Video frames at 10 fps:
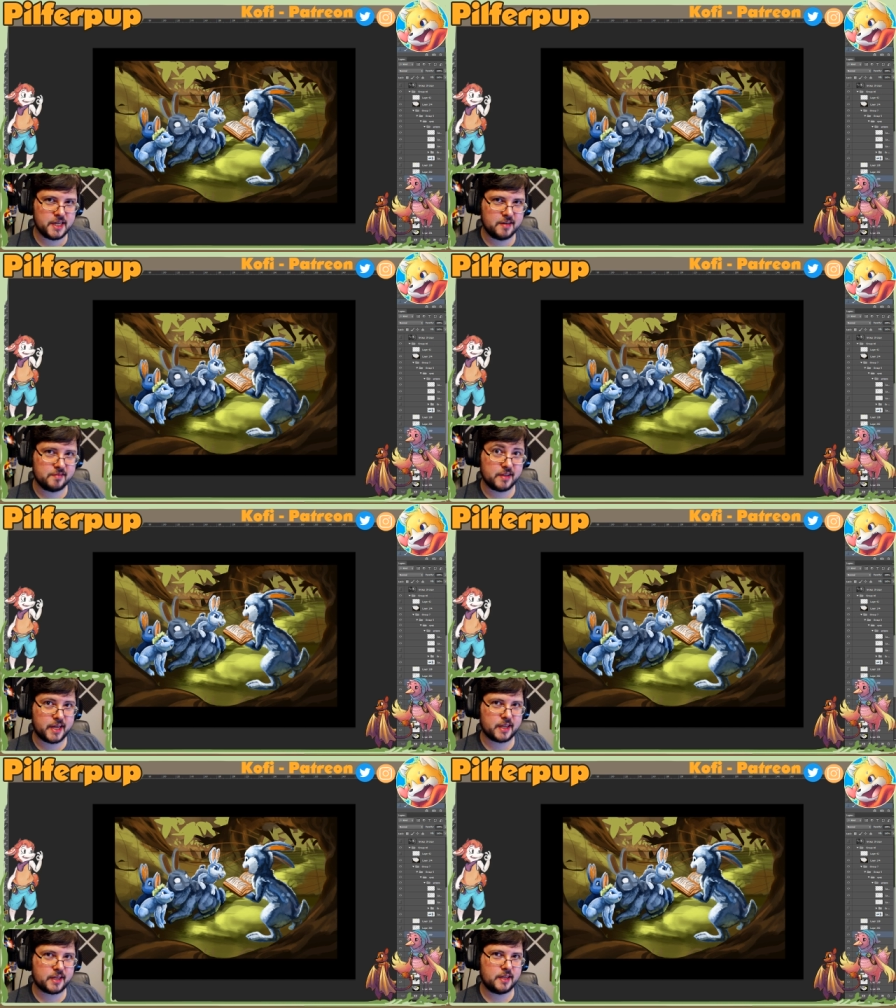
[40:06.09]
of
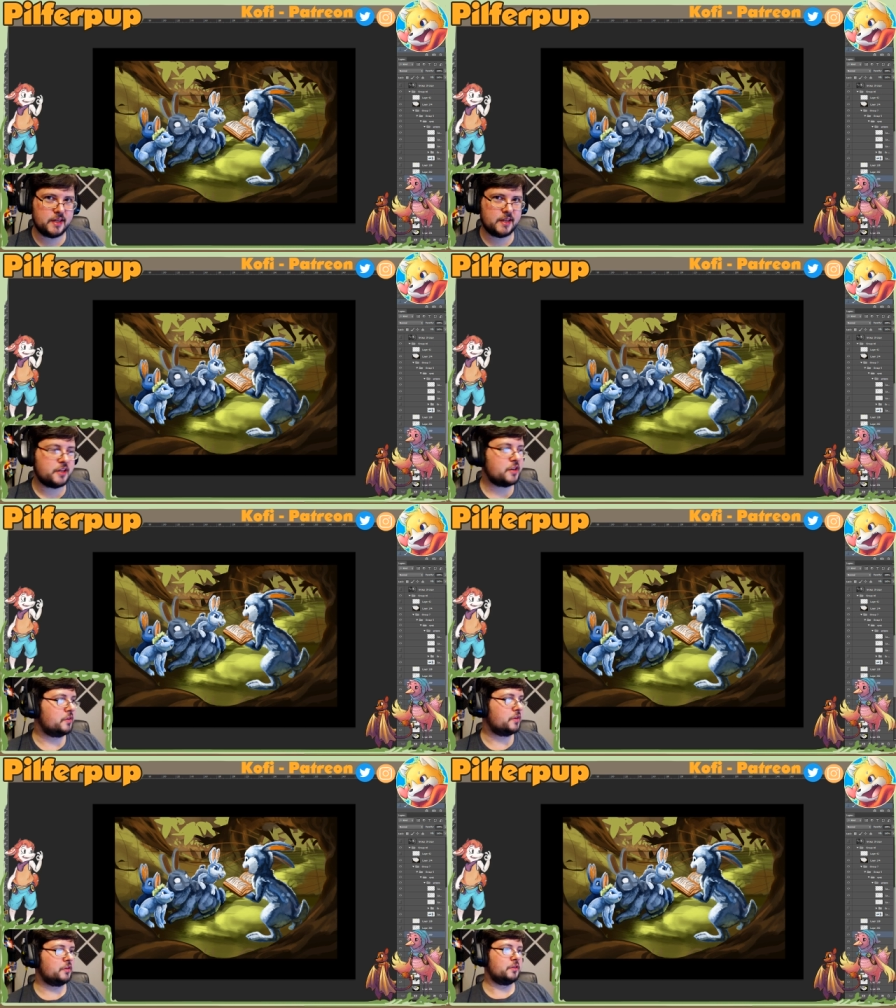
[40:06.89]
like, you
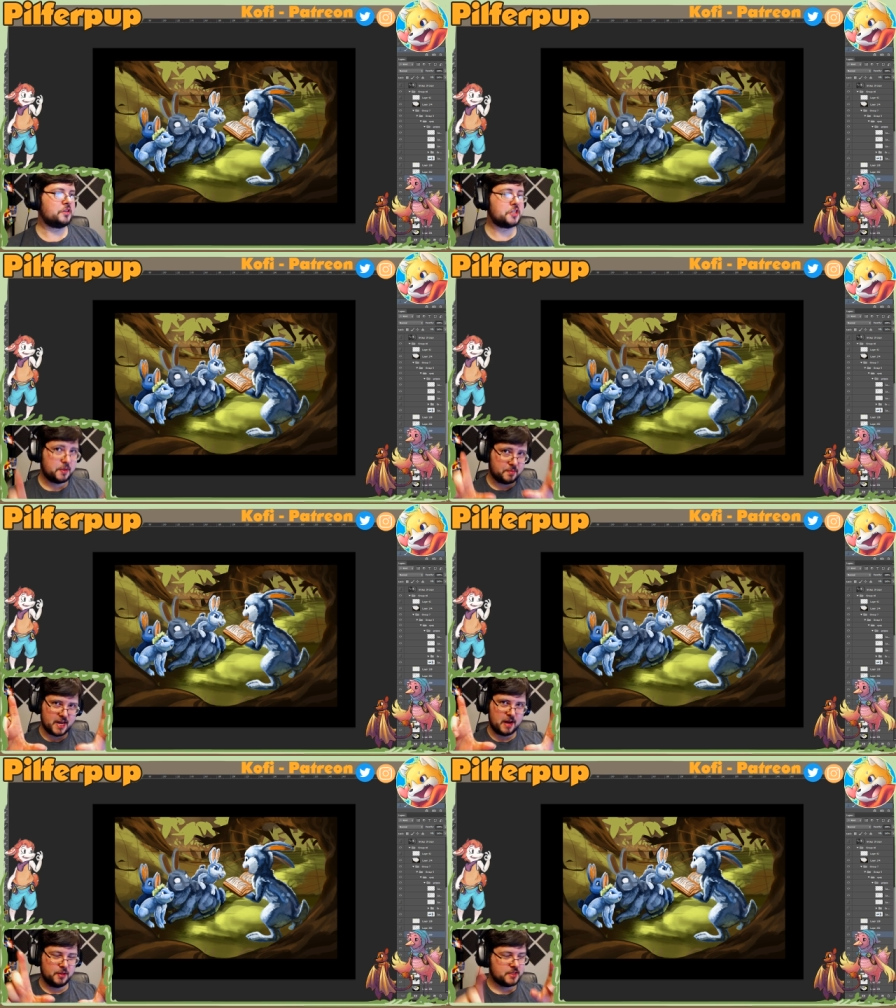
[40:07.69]
know, little cheap
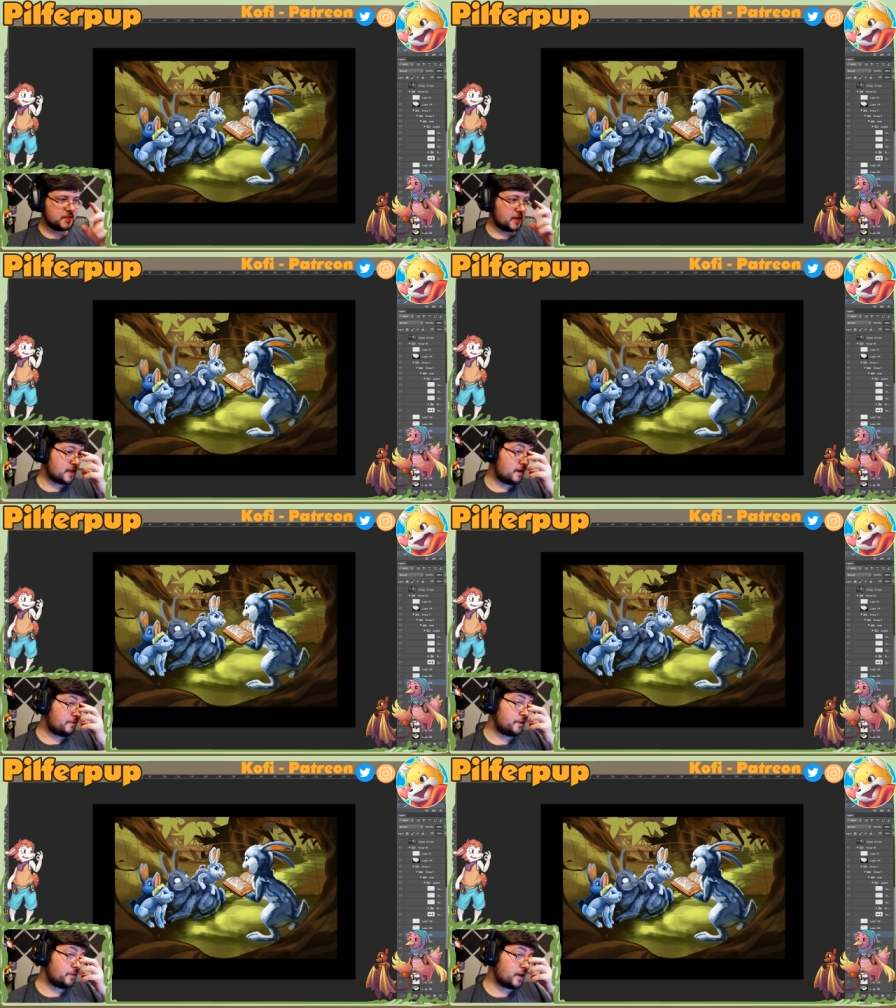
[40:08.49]
tablets like that
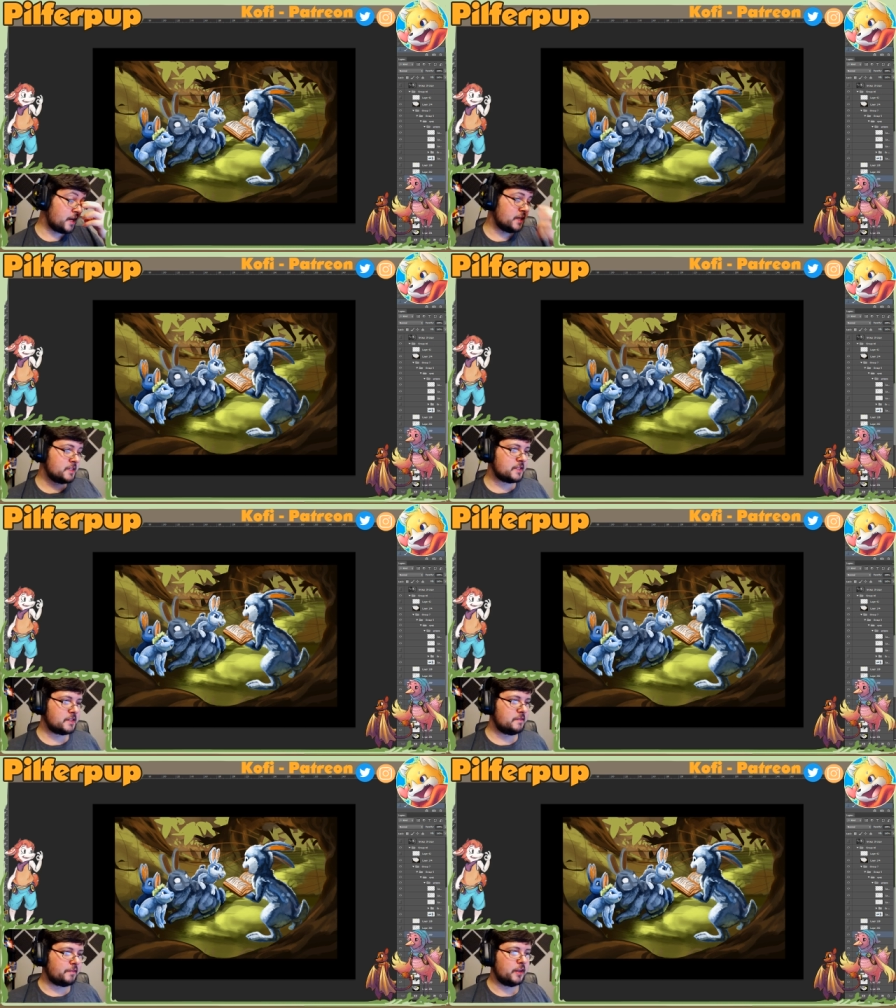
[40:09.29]
for you
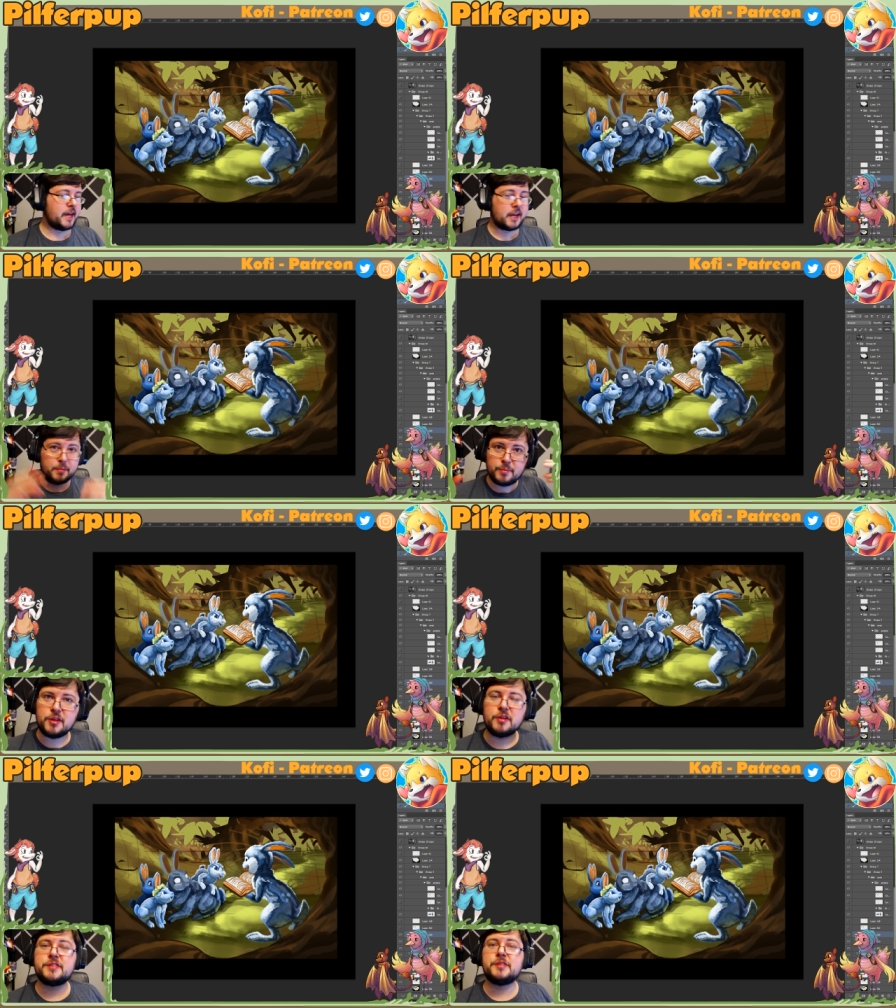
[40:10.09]
guys, for like,
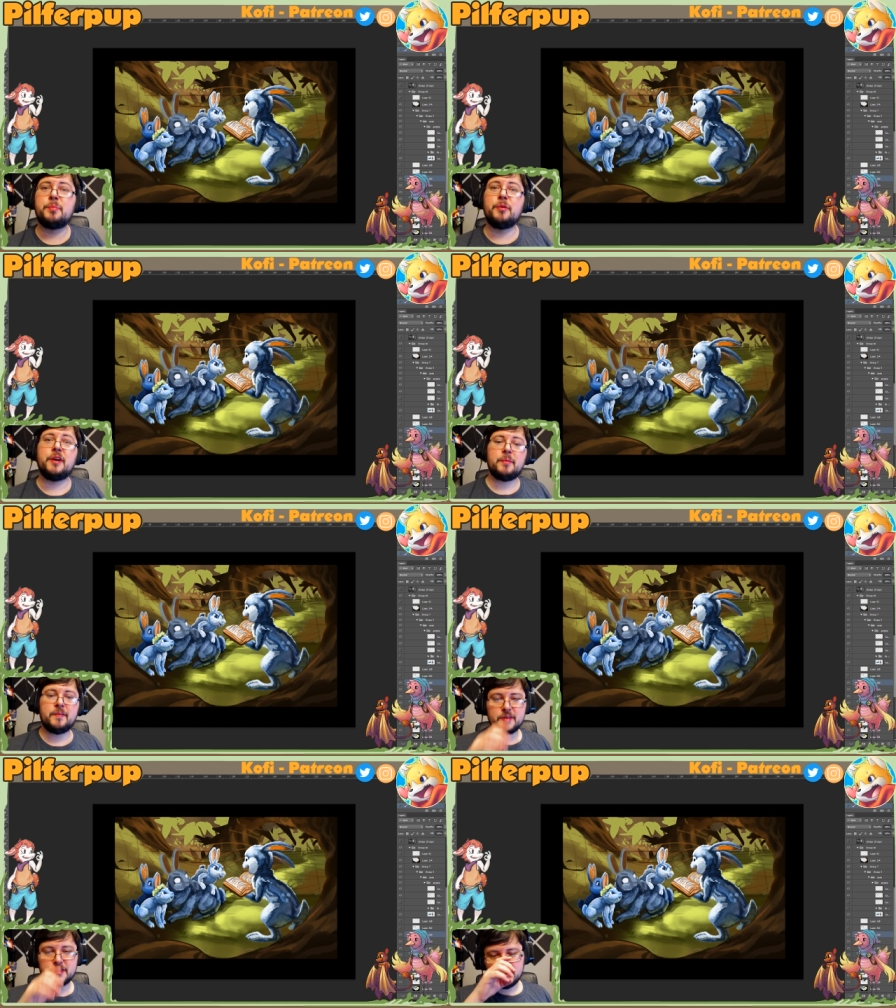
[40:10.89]
you know, supporting me
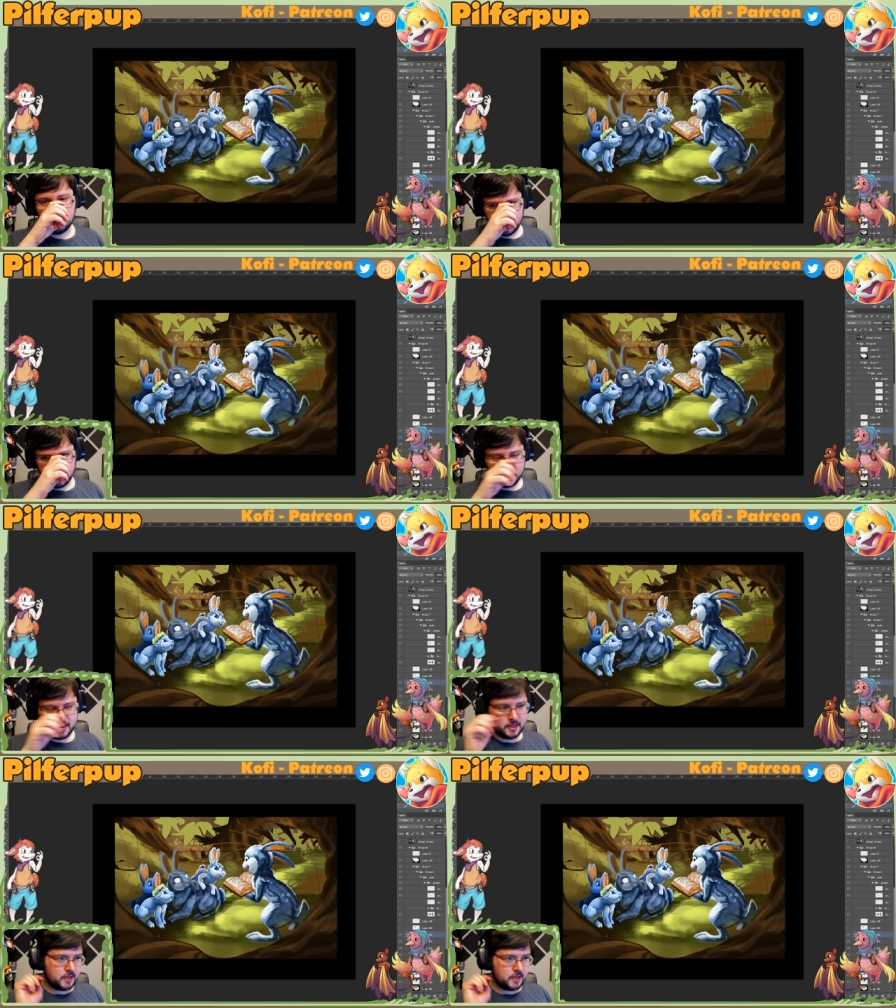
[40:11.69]
for so long.